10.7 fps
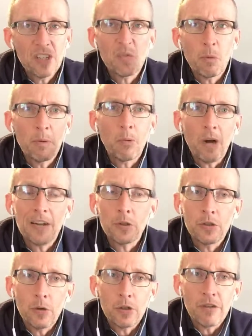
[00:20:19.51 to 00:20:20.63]
This is what people are actually
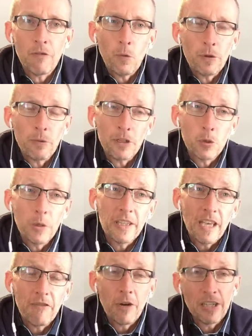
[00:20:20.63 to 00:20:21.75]
searching for. You want to tweak
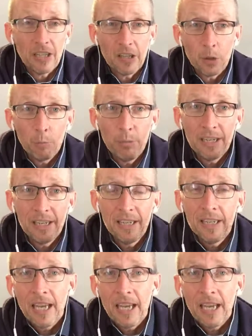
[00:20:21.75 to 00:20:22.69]
that phrase a little bit